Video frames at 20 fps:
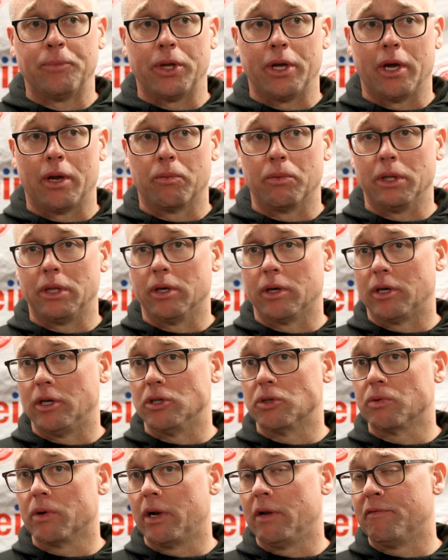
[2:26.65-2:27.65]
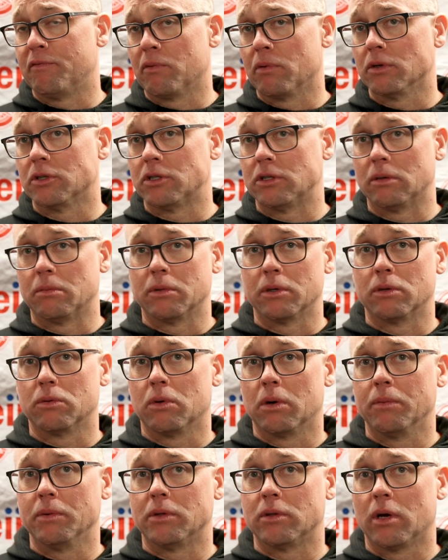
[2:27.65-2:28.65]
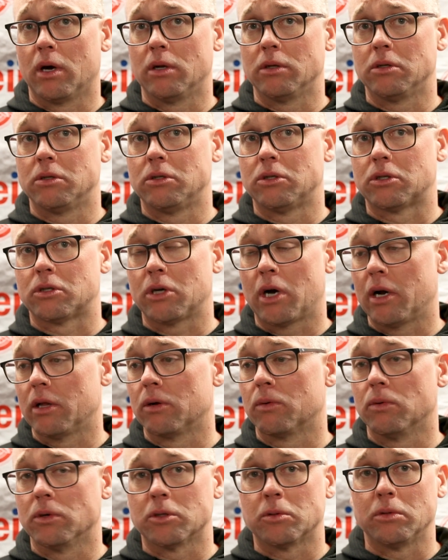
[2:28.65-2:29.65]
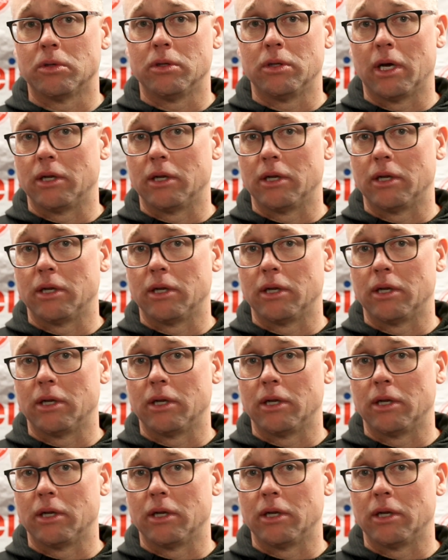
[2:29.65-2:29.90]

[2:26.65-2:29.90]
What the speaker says: And we think he's ready for it, similar to what we thought Tyler was.